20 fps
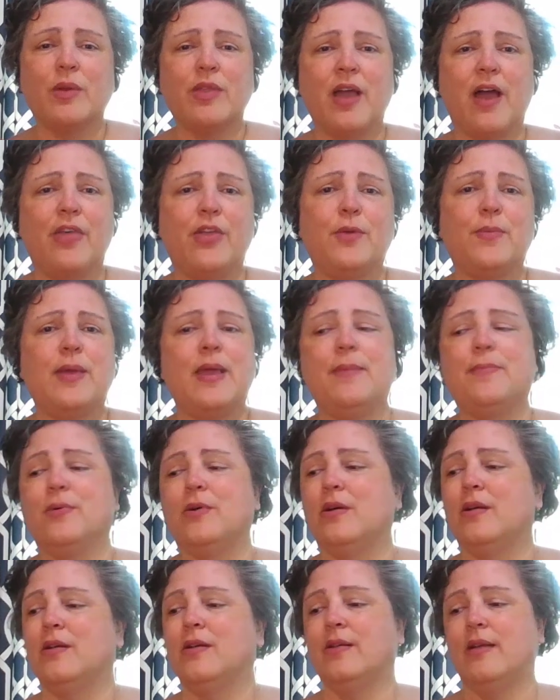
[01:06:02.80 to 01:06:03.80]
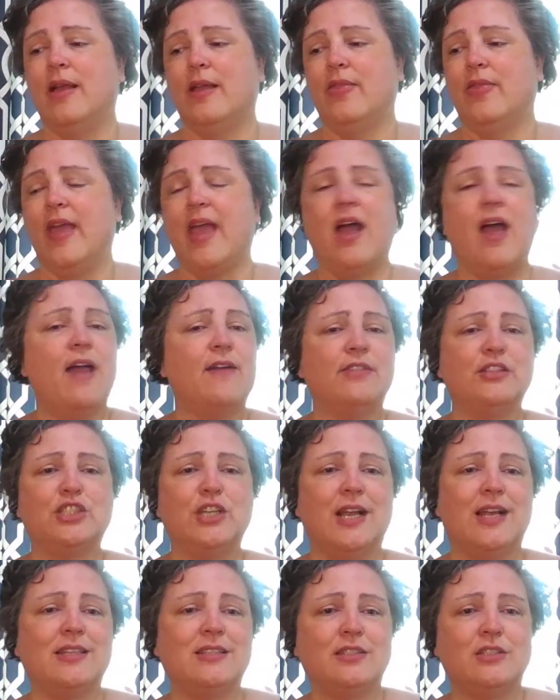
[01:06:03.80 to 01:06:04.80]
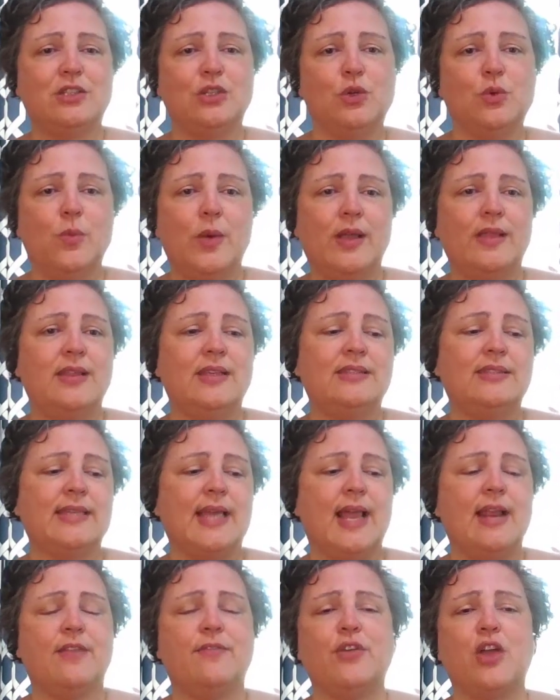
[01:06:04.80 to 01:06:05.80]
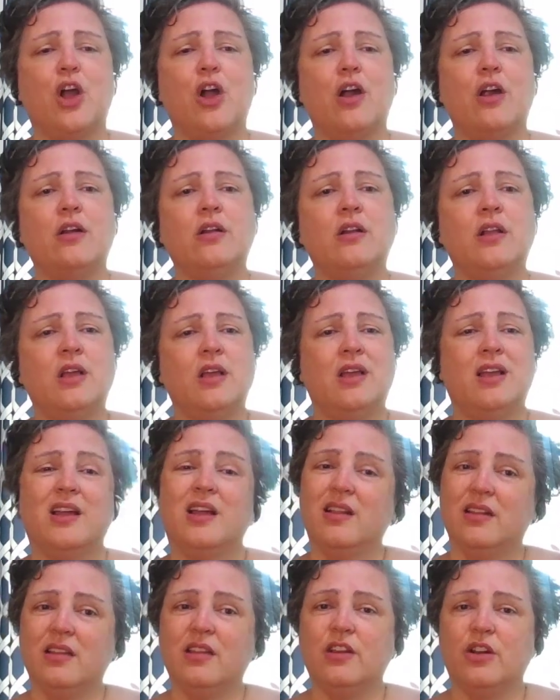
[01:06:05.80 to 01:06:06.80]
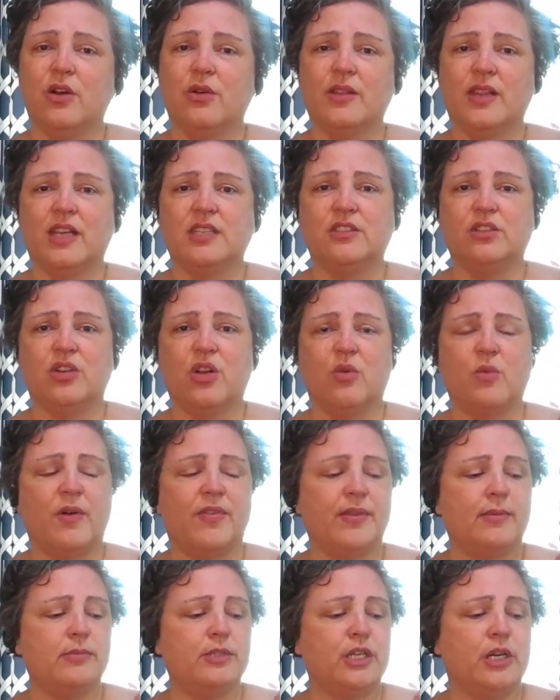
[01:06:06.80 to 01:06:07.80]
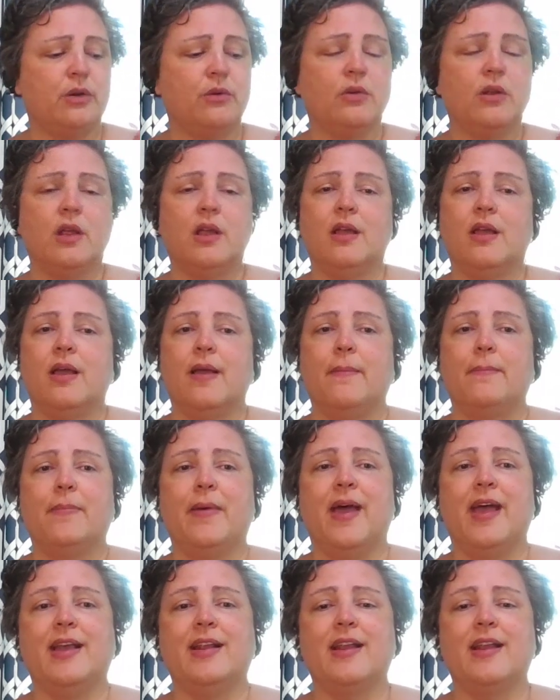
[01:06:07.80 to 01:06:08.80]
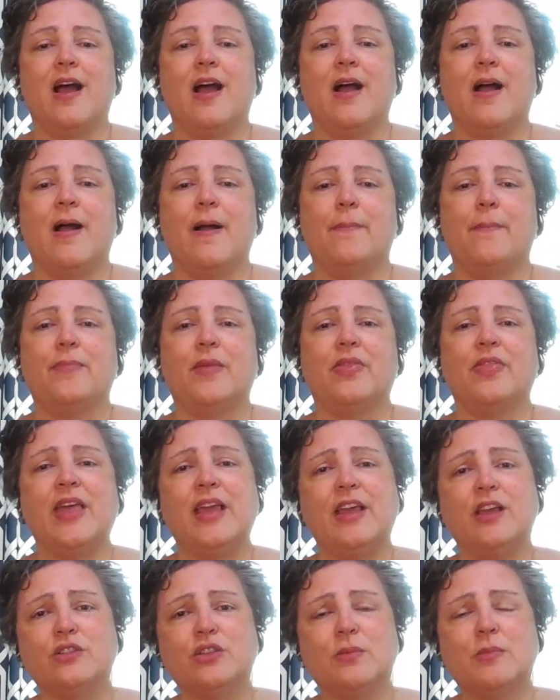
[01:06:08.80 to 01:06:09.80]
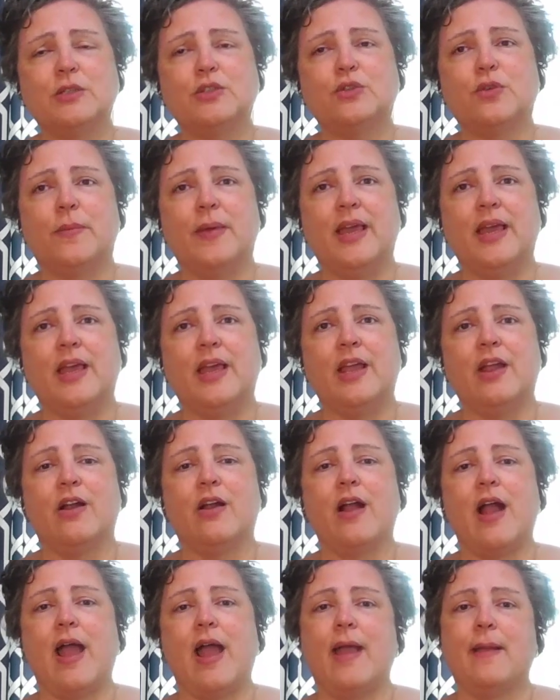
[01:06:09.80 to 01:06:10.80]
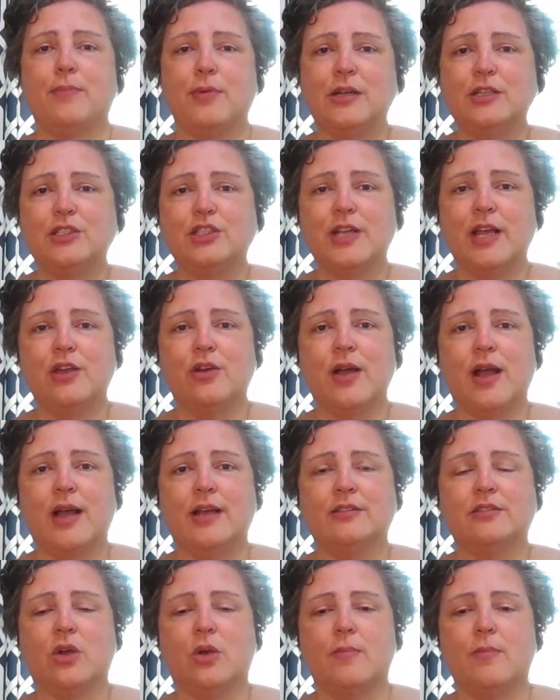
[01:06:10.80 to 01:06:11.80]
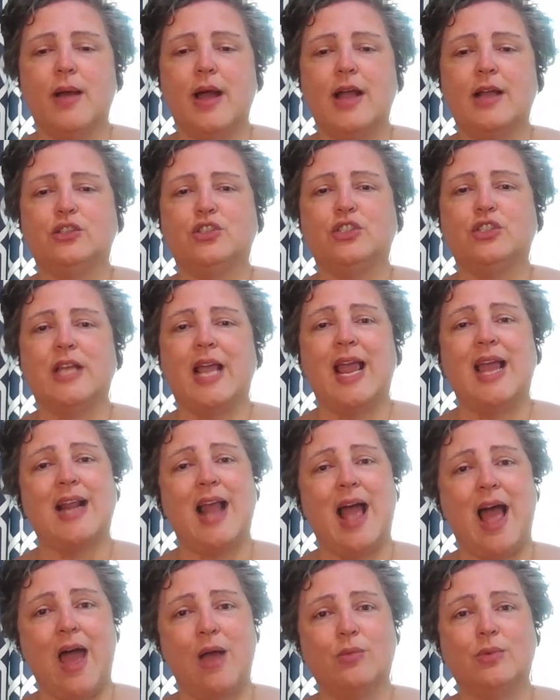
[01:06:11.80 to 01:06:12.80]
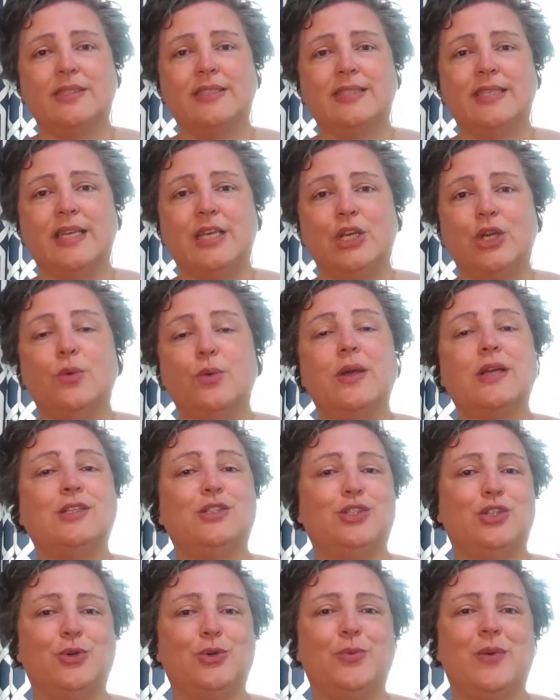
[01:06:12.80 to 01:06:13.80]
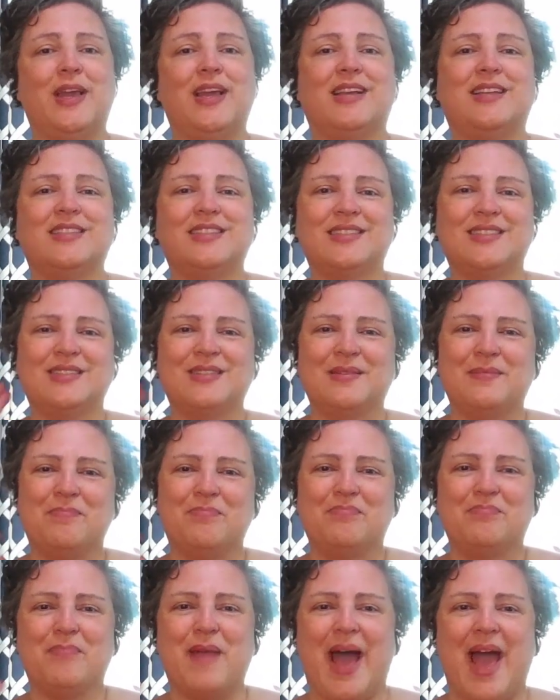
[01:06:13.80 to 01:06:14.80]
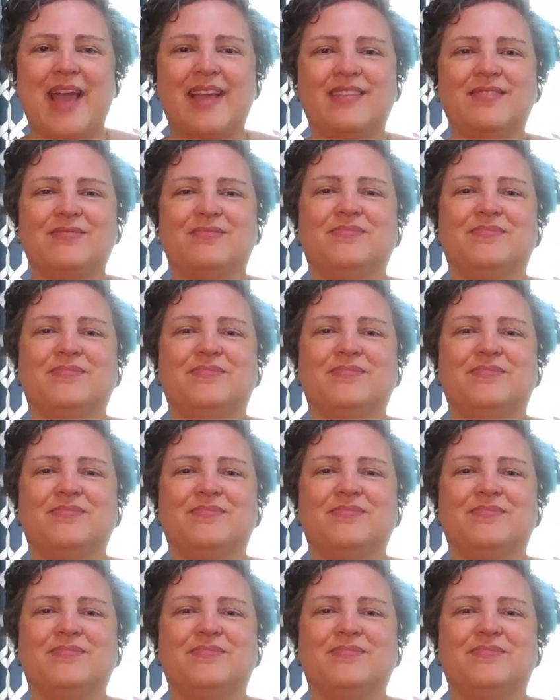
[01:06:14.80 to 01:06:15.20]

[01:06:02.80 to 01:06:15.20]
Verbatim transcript: with other people, and they'll have a chance to win this skein of yarn. And, you know, unless you don't want them to. But um, thank you so much for being here. I appreciate you guys so much, and I will see you in two weeks. Bye.